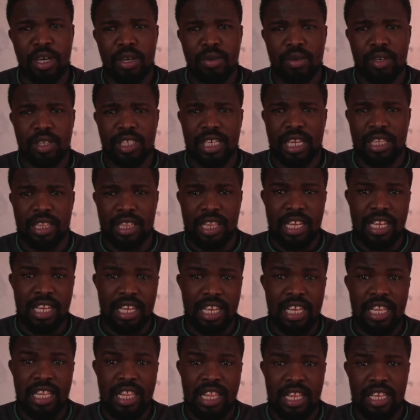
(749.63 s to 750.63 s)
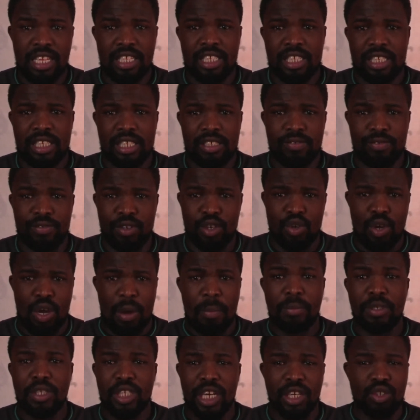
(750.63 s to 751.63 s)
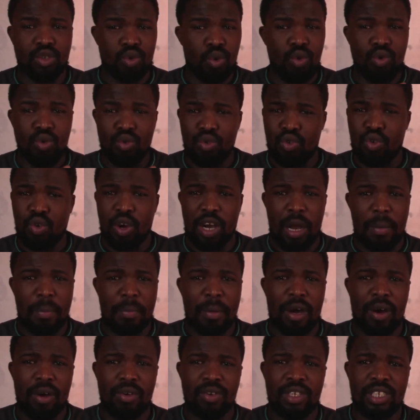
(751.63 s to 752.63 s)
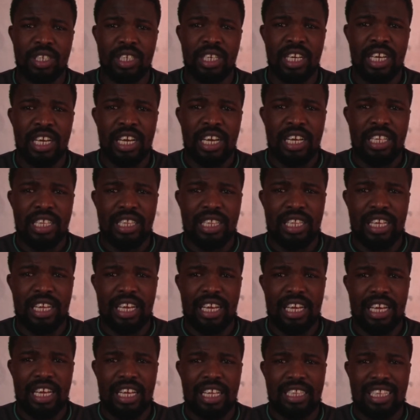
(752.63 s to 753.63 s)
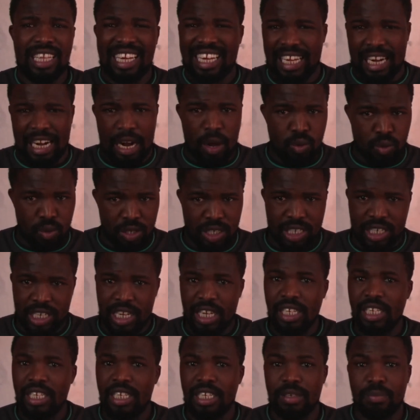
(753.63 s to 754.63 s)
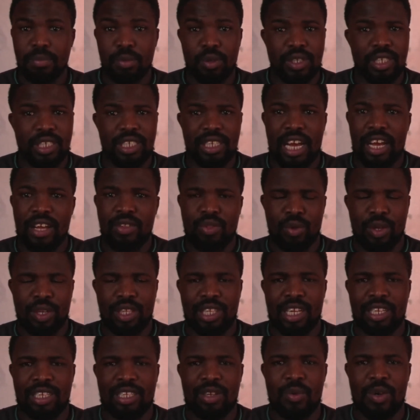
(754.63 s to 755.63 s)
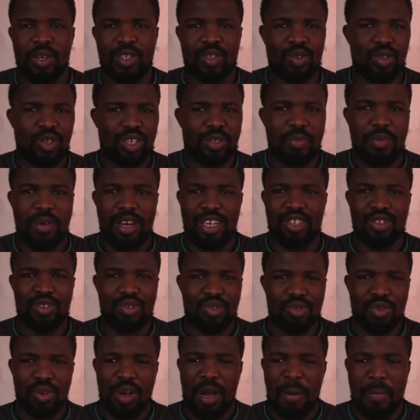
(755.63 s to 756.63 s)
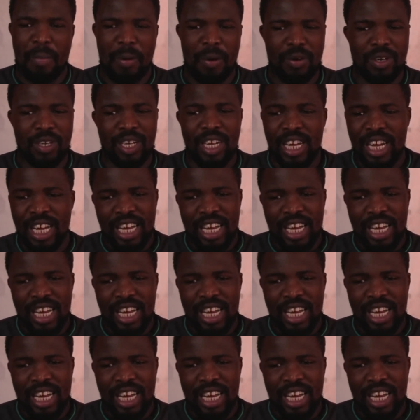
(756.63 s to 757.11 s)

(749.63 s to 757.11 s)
because I think in this video I'm just going to talk about the ground training, because I thought that there was not much to talk about.